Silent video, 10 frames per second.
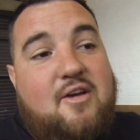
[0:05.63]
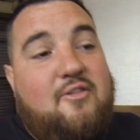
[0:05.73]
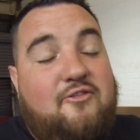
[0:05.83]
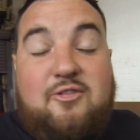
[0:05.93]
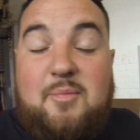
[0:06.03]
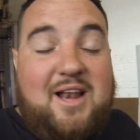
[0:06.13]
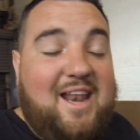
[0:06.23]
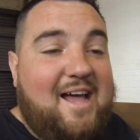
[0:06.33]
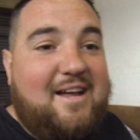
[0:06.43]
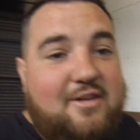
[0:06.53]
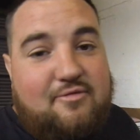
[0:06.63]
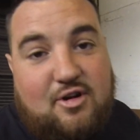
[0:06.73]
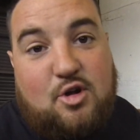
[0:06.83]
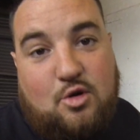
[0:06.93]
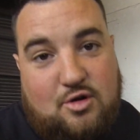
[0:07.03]
for my lack of
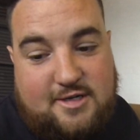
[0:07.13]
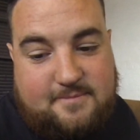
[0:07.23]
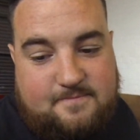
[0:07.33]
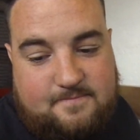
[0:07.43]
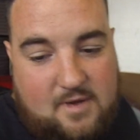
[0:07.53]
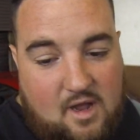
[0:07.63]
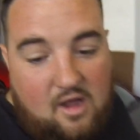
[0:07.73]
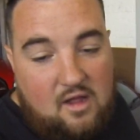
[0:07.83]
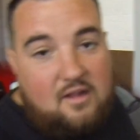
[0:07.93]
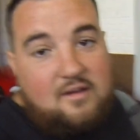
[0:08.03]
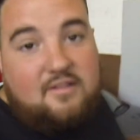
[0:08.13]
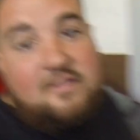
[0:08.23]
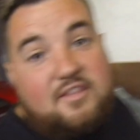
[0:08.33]
recording on